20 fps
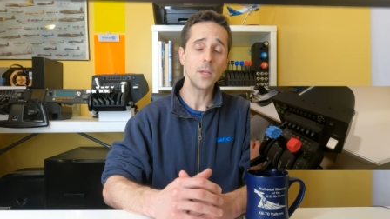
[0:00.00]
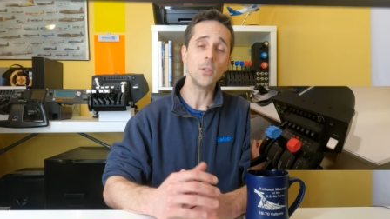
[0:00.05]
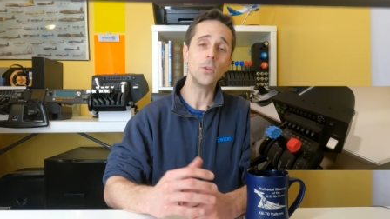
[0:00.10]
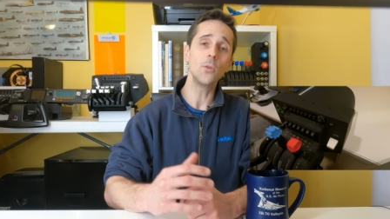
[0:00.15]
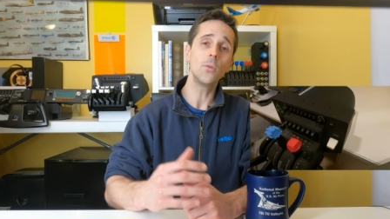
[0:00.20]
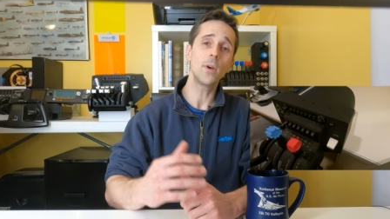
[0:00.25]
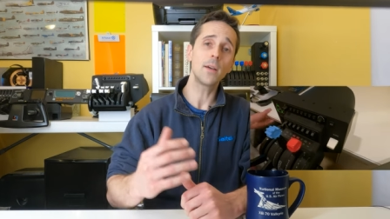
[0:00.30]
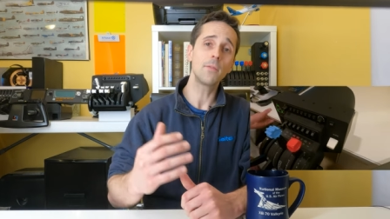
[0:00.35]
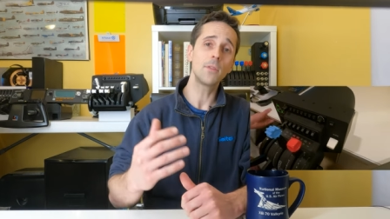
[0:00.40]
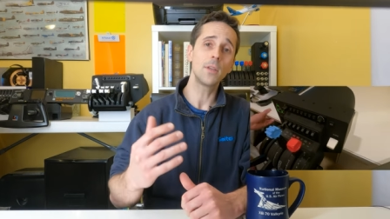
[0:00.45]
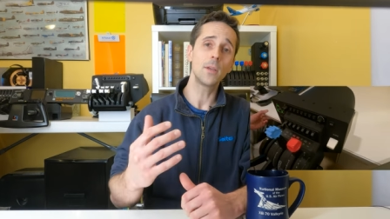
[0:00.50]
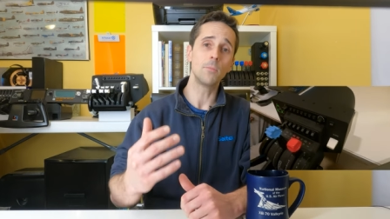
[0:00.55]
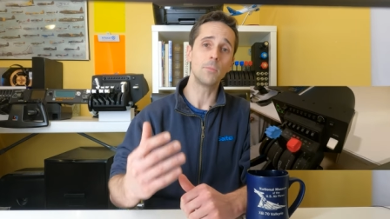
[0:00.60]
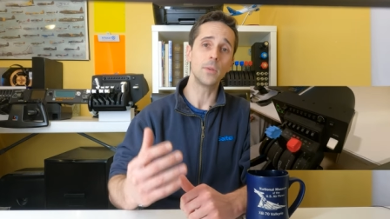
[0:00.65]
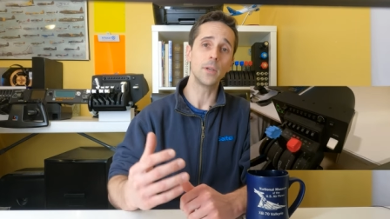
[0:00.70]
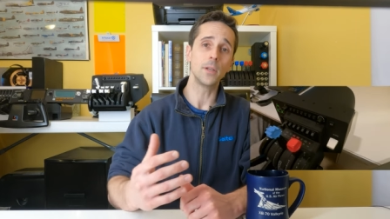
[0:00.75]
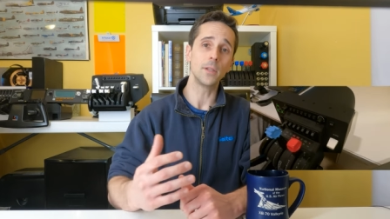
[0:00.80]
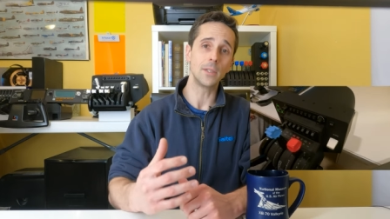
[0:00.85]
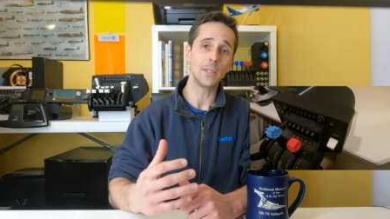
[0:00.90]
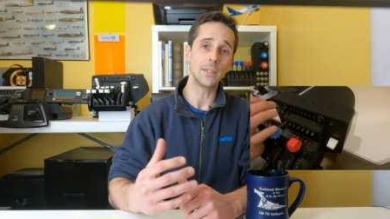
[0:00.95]
You have the
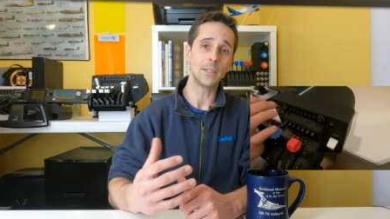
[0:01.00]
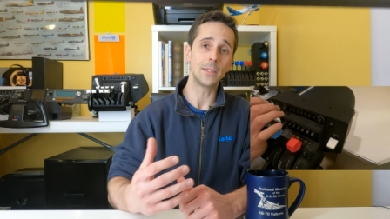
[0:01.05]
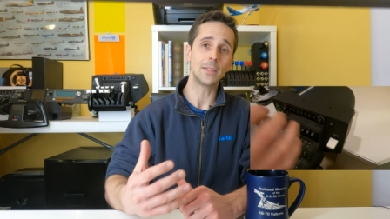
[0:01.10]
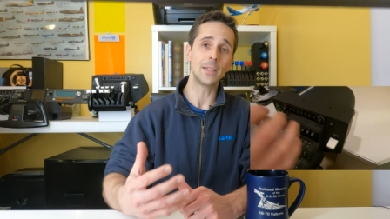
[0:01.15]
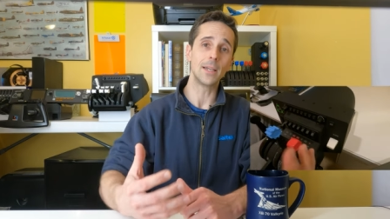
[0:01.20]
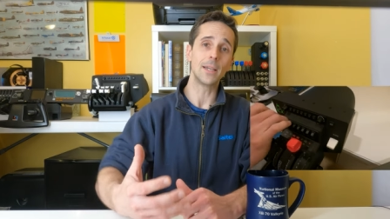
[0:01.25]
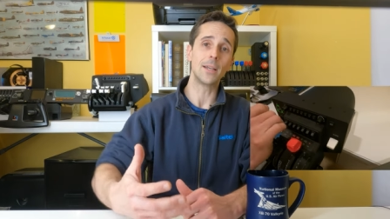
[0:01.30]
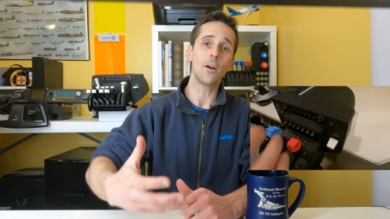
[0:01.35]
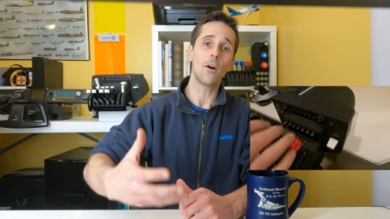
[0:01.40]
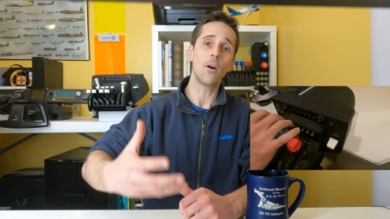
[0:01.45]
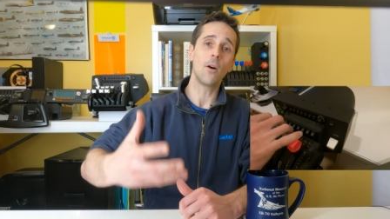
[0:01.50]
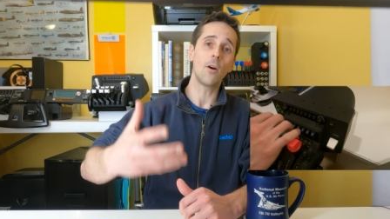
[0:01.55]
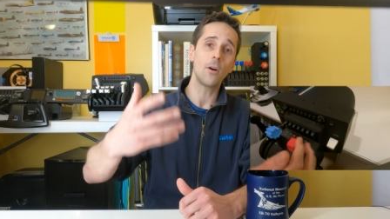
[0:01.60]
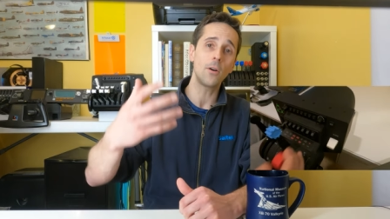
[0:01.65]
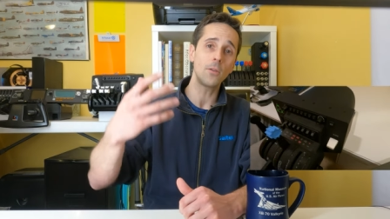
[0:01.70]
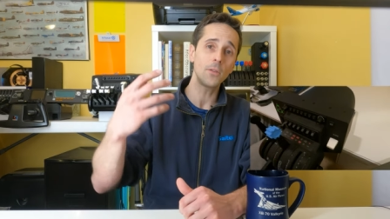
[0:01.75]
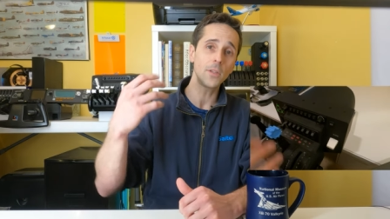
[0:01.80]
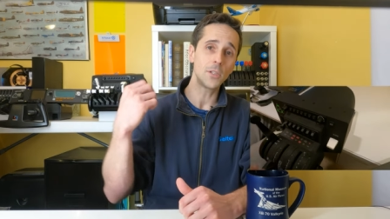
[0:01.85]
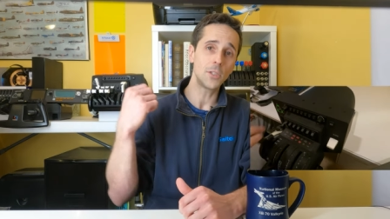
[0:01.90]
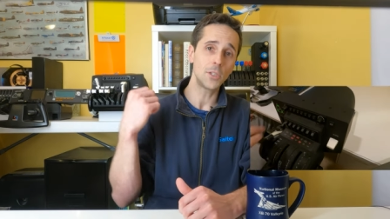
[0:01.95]
ability to take
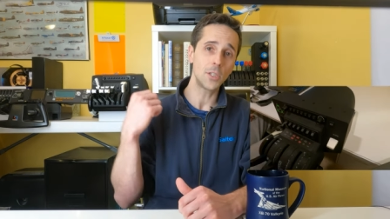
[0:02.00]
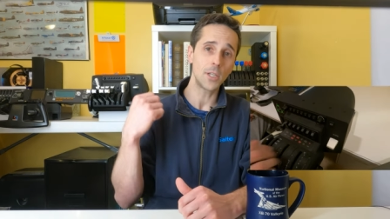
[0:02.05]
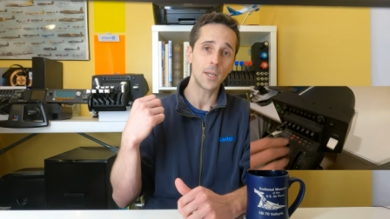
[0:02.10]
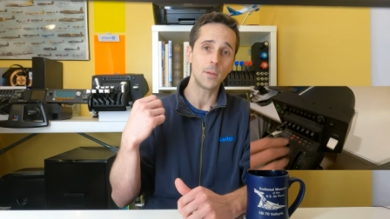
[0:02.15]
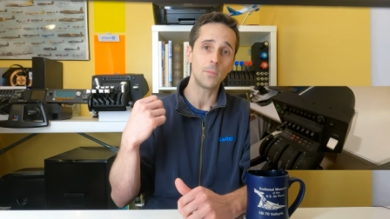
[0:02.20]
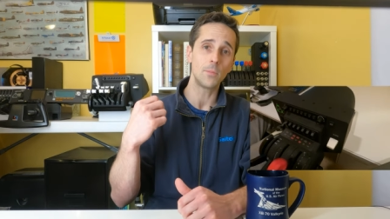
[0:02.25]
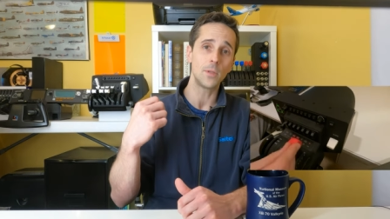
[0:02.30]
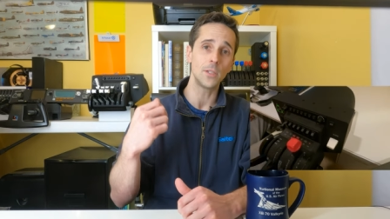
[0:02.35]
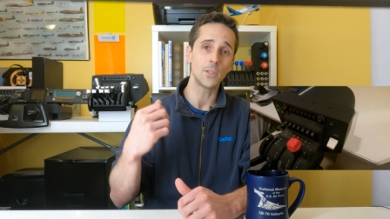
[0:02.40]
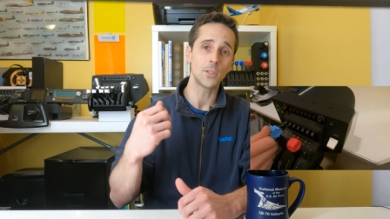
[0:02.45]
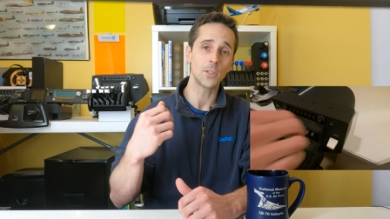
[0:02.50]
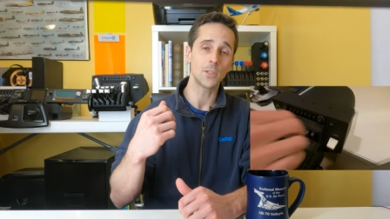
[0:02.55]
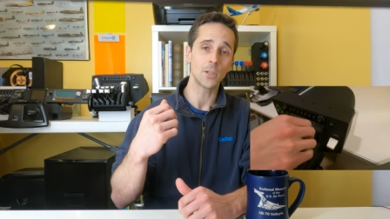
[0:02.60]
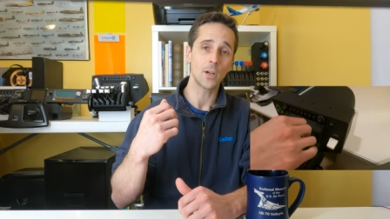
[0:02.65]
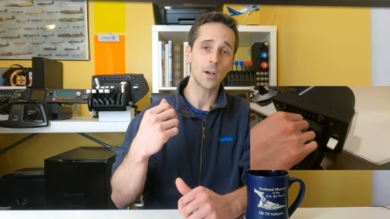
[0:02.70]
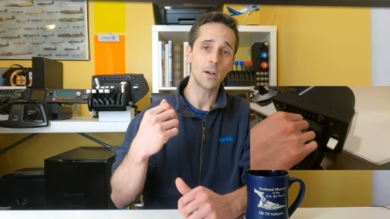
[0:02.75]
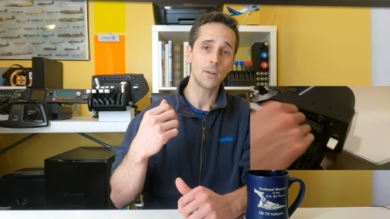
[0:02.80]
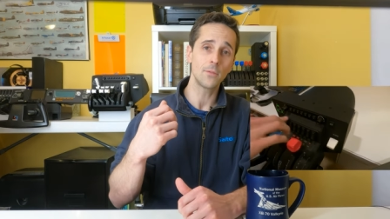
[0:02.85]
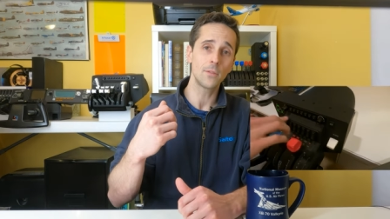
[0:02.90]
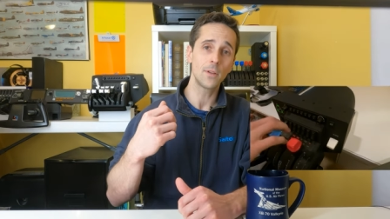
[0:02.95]
all the GA pieces
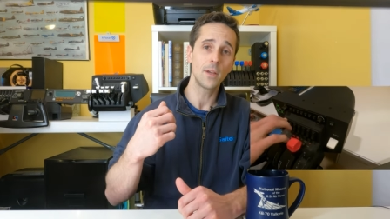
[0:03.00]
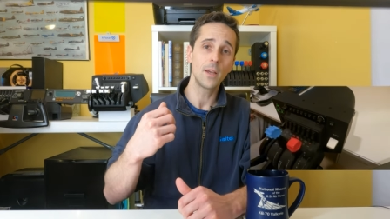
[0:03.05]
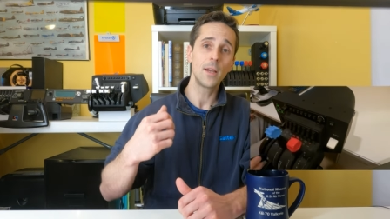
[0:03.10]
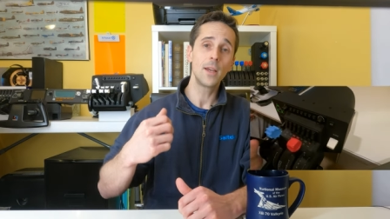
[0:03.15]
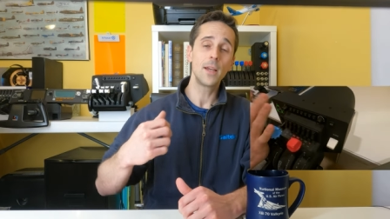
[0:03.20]
off